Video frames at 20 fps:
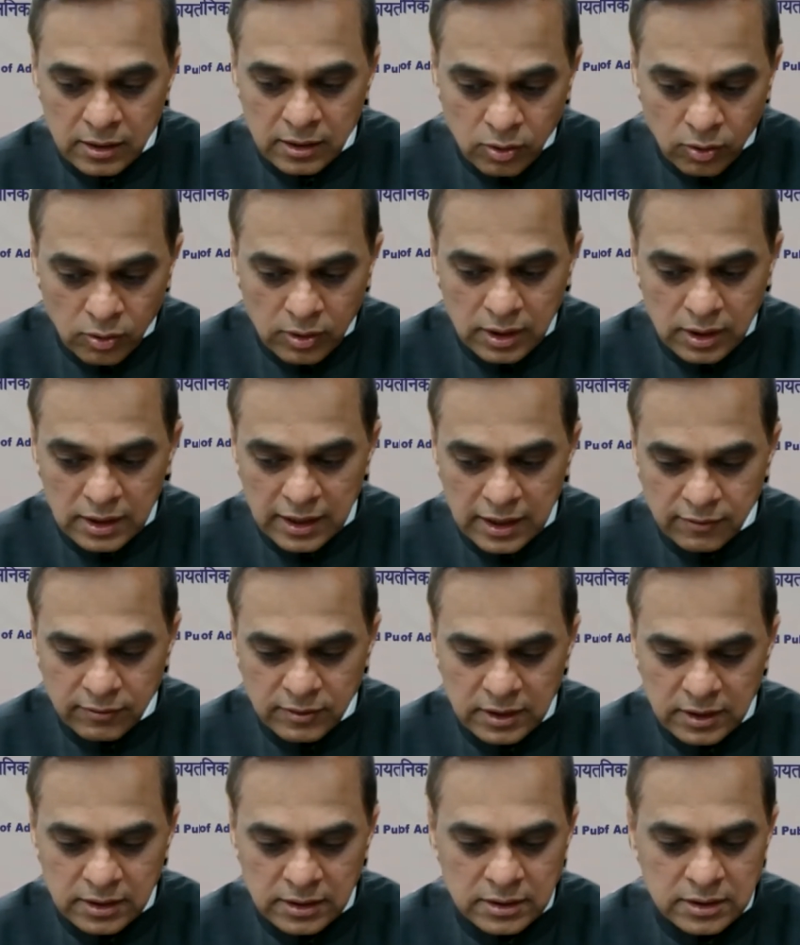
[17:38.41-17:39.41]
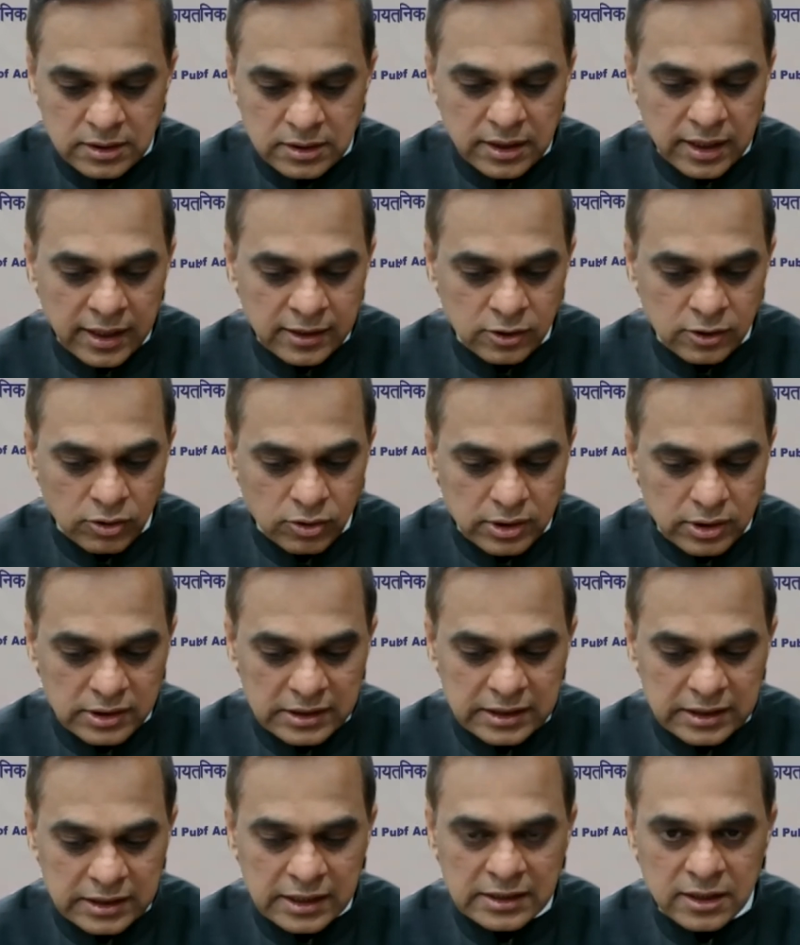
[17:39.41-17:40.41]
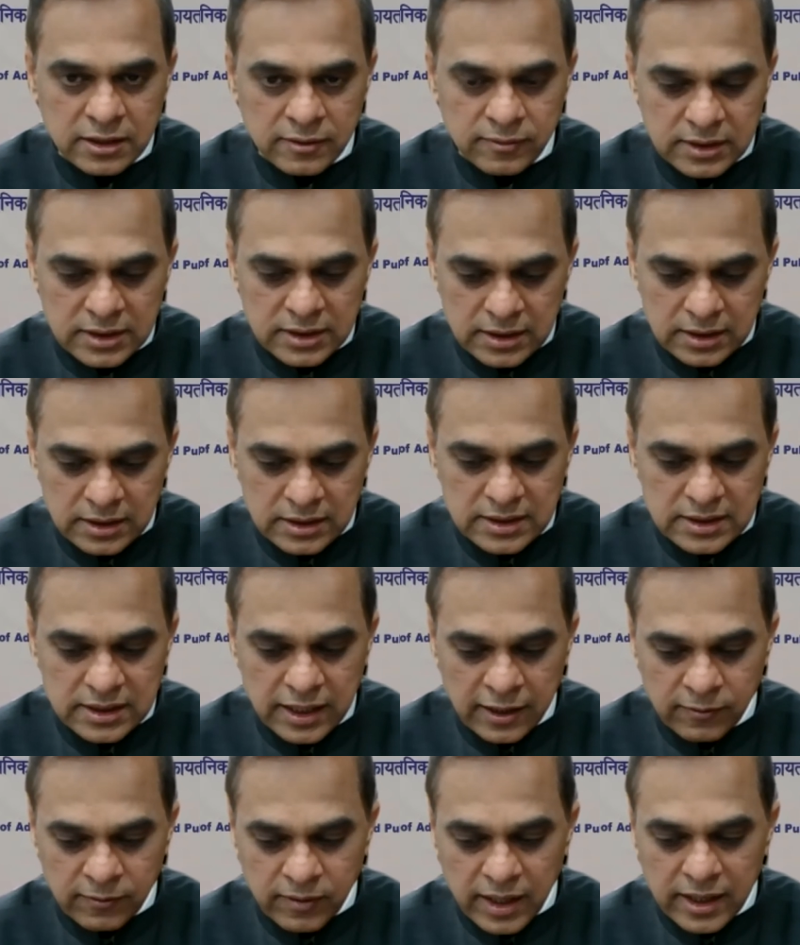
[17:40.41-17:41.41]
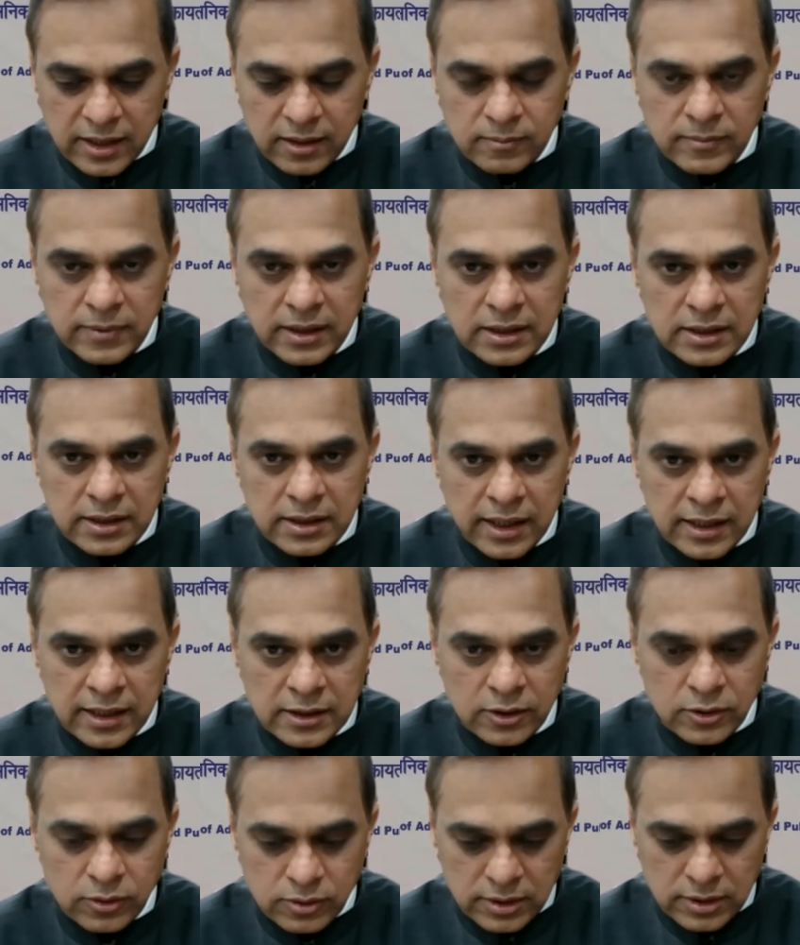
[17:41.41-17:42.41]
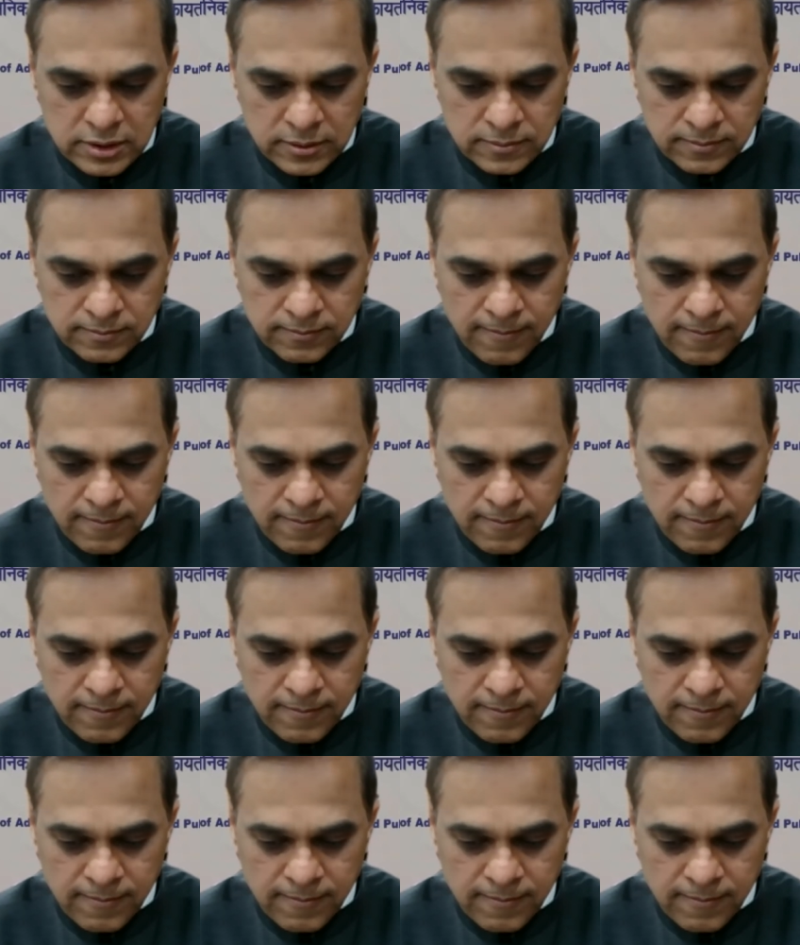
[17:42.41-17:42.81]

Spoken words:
local governance and utility services, environment, and tourism.